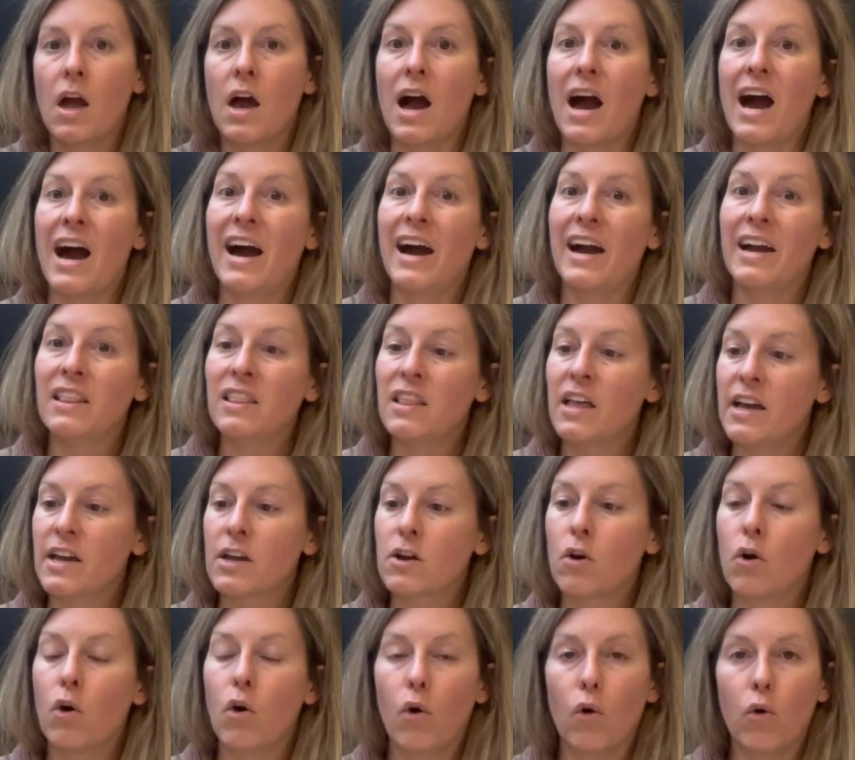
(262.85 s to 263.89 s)
I like
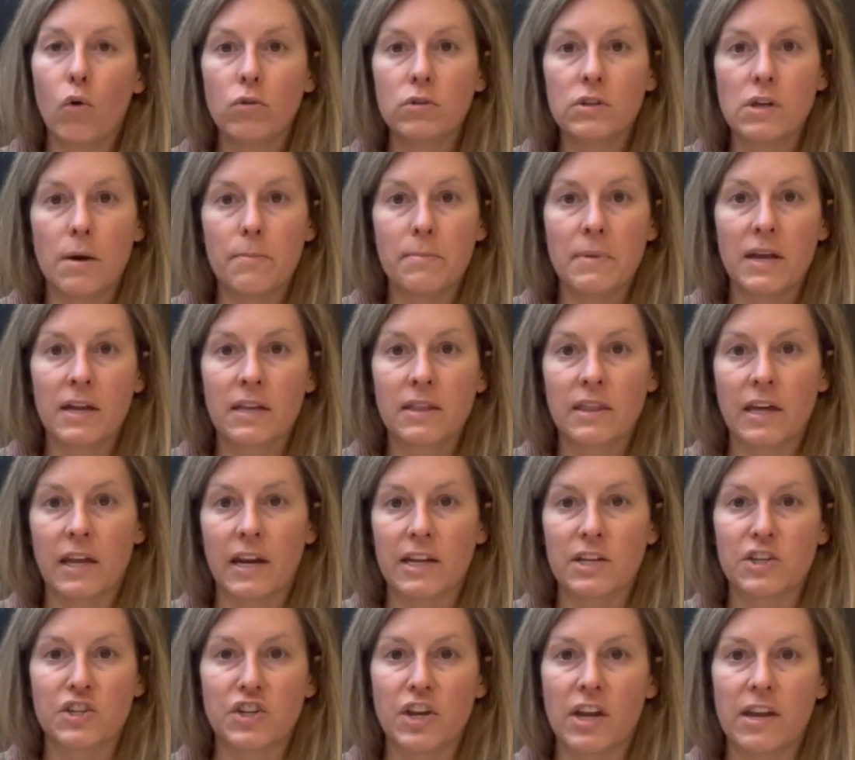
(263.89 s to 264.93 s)
whole nutmeg that I
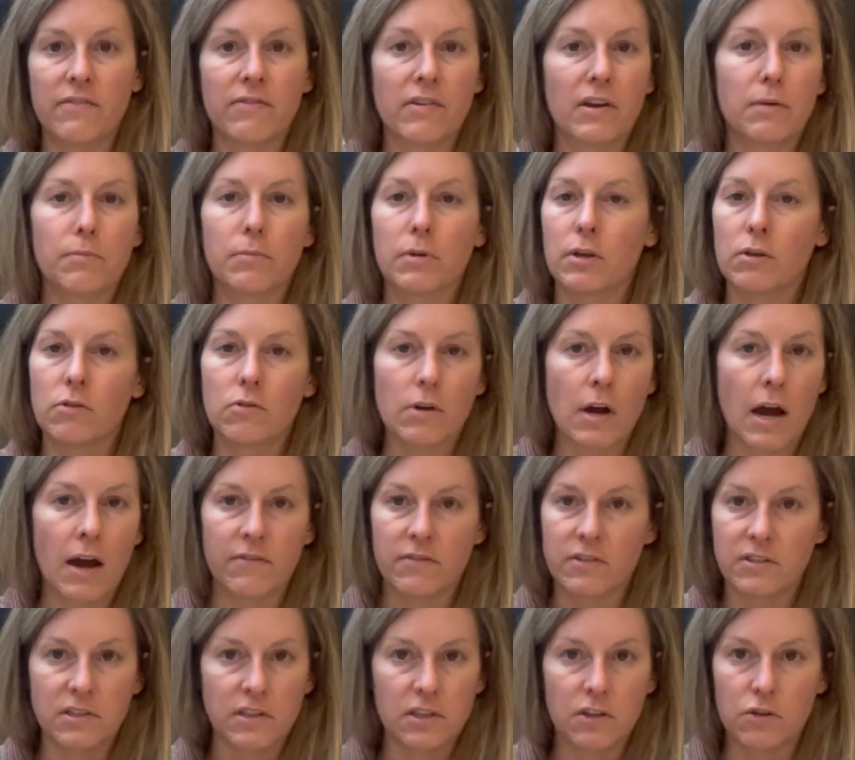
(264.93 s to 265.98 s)
shave in, but
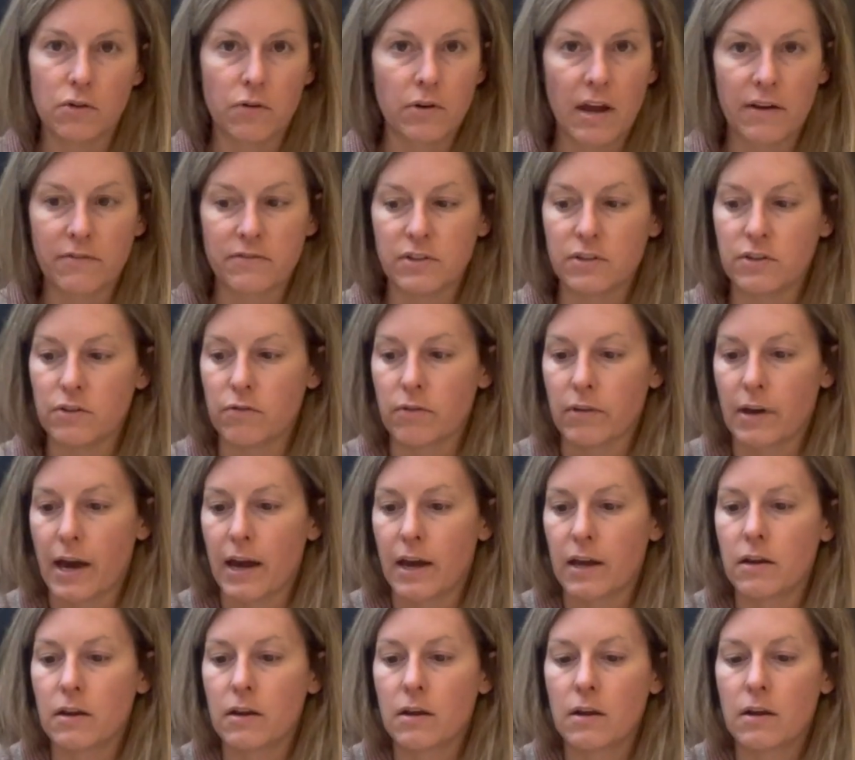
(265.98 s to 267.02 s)
you don't have to do
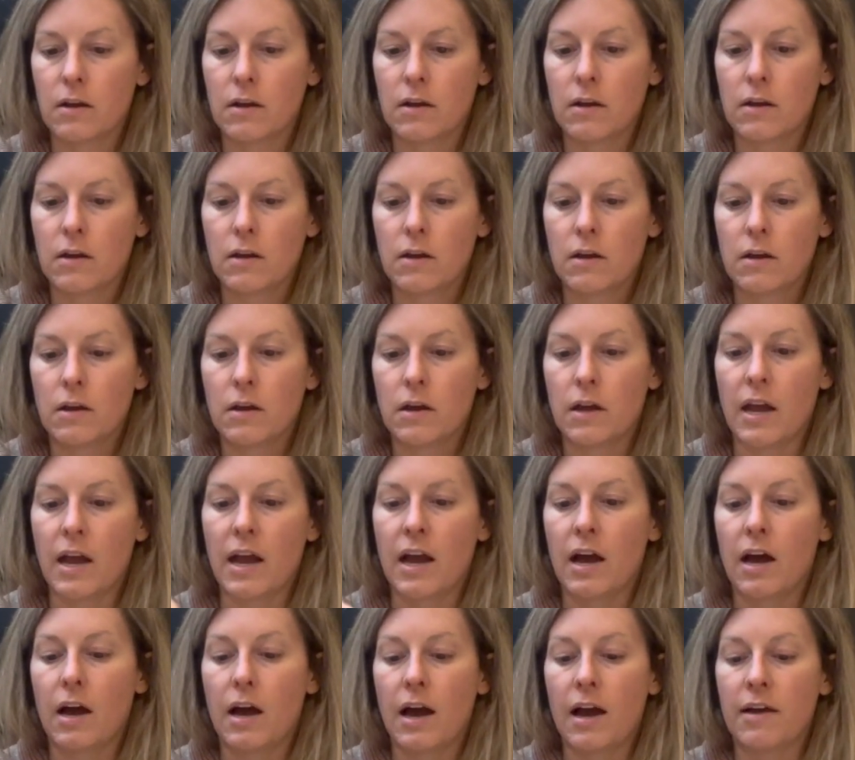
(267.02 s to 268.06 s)
that.
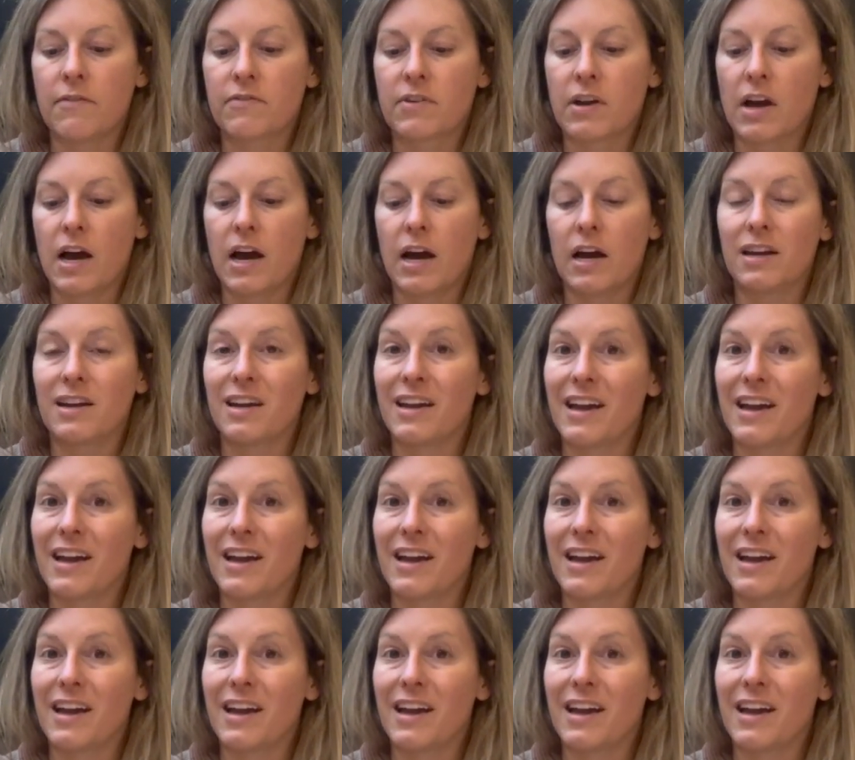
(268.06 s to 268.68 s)
I've got